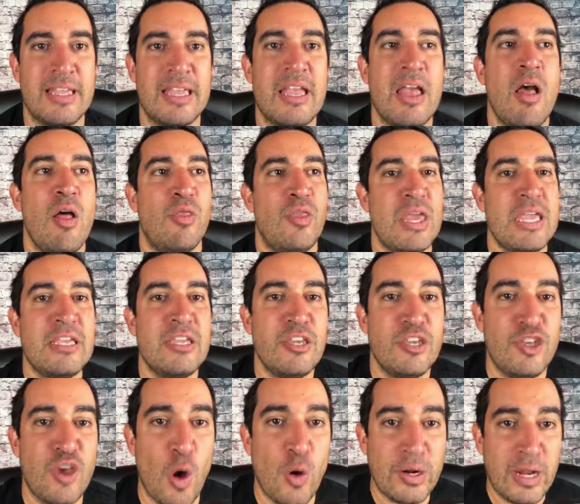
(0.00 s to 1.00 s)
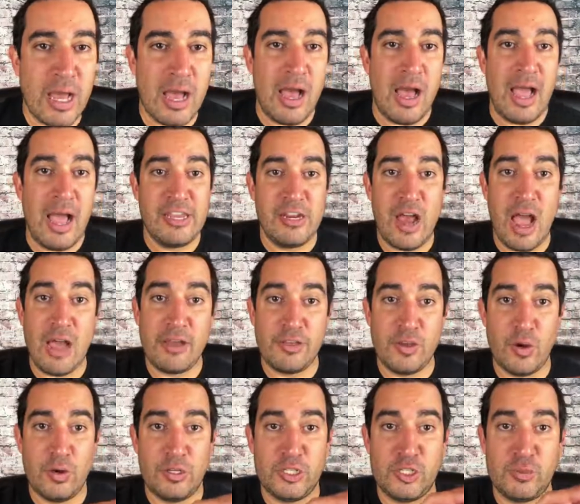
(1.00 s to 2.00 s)
like, think Yoda. You know how
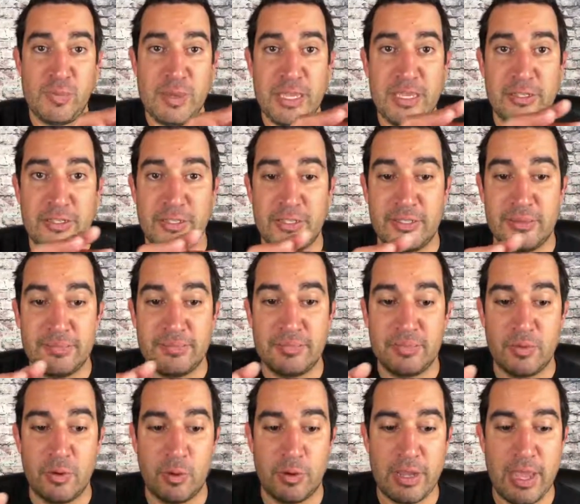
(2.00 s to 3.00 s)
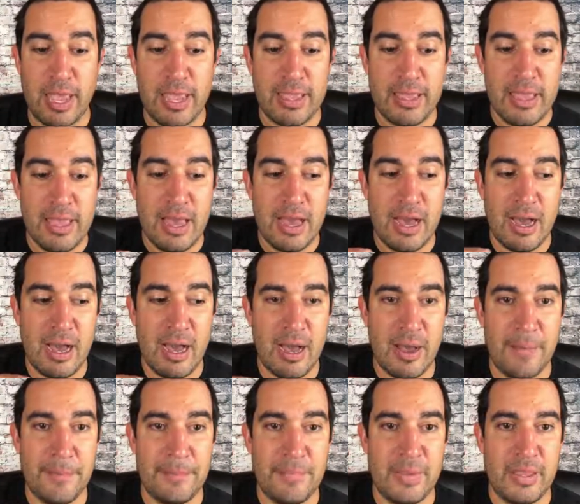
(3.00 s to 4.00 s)
Yoda speaks? Okay.
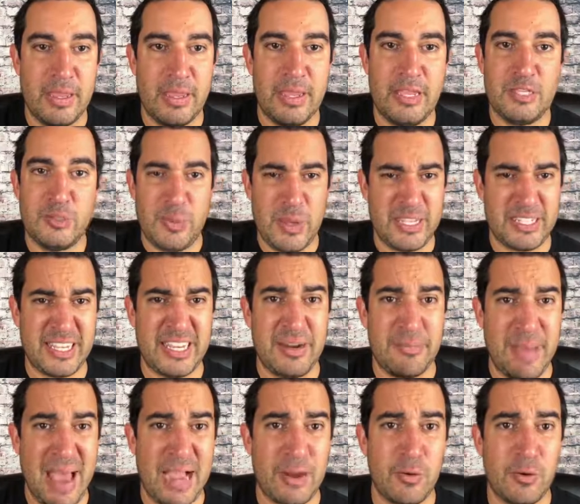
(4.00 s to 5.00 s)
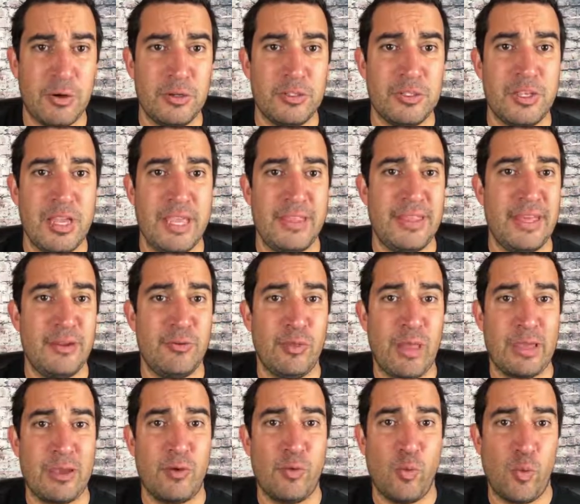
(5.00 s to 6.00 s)
He speaks kind of backwards, and
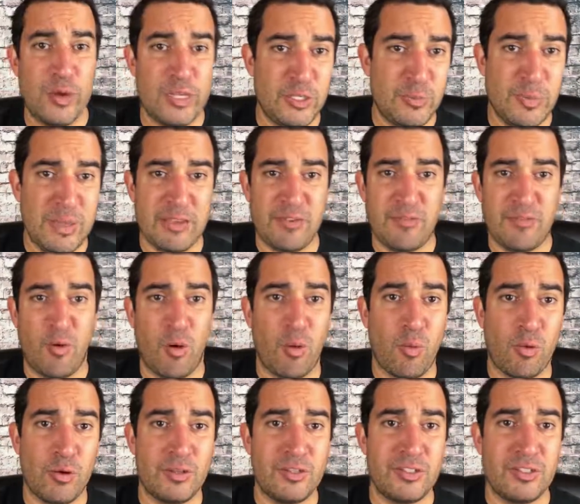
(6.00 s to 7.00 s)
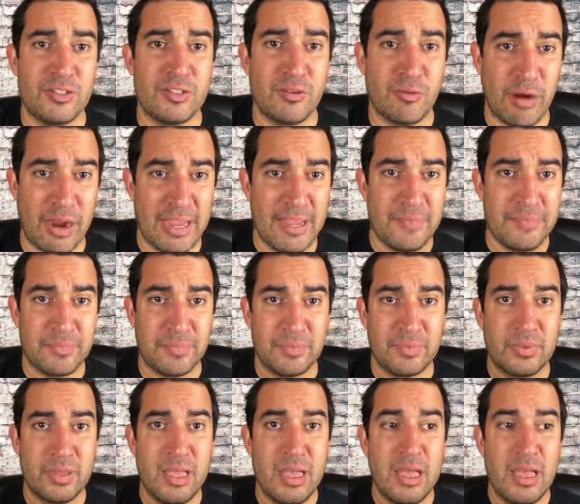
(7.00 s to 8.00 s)
then like we speak forwards, right?
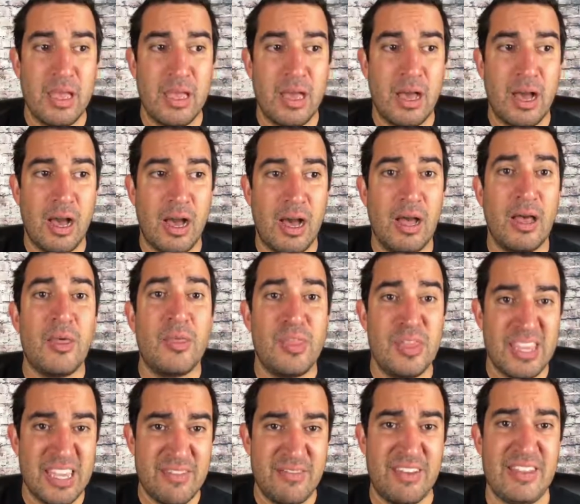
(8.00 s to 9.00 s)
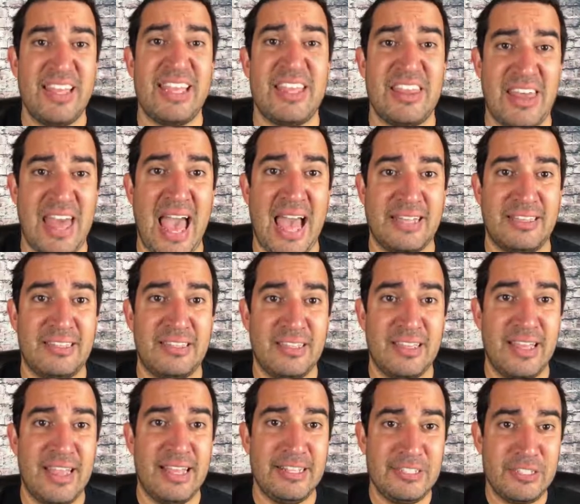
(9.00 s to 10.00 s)
Think of it like
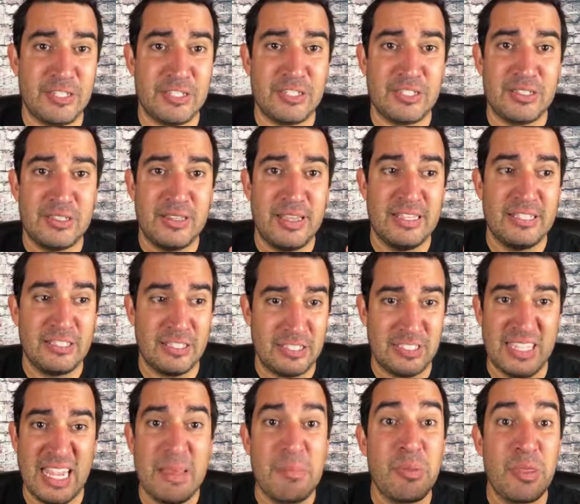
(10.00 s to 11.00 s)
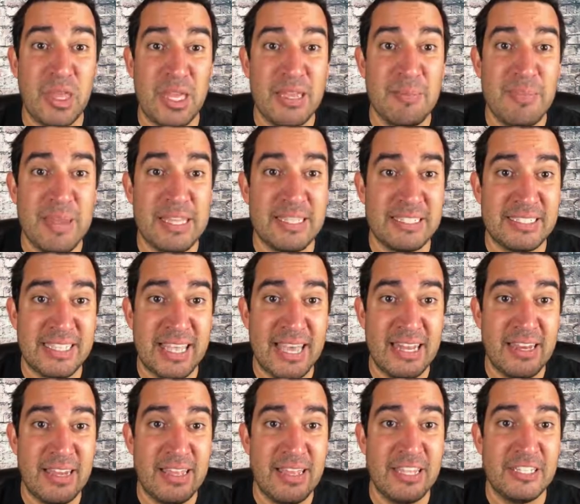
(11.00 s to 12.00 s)
that. It's the same thing being
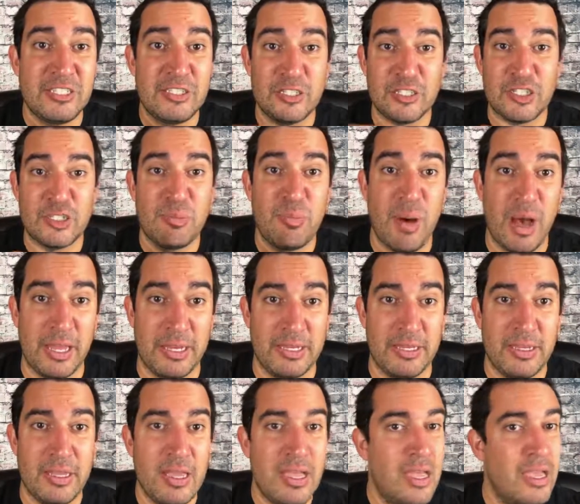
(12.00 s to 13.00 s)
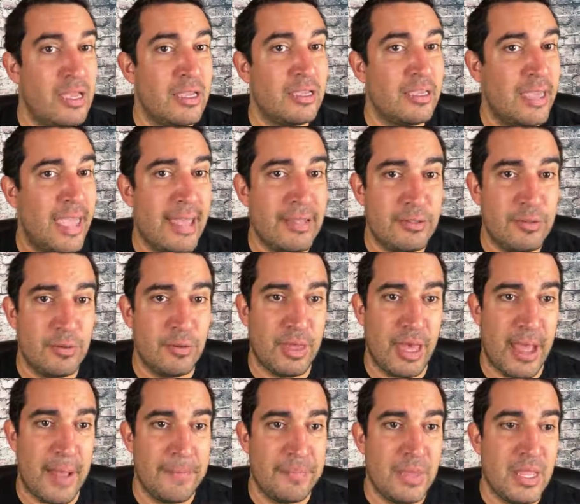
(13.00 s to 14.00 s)
said. It's just spun. Can't
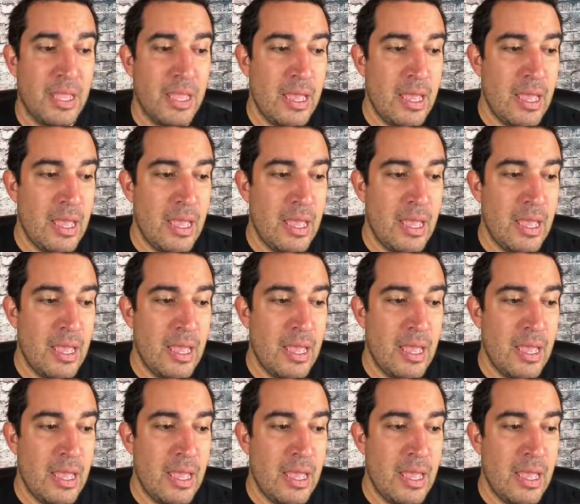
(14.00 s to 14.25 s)
do that.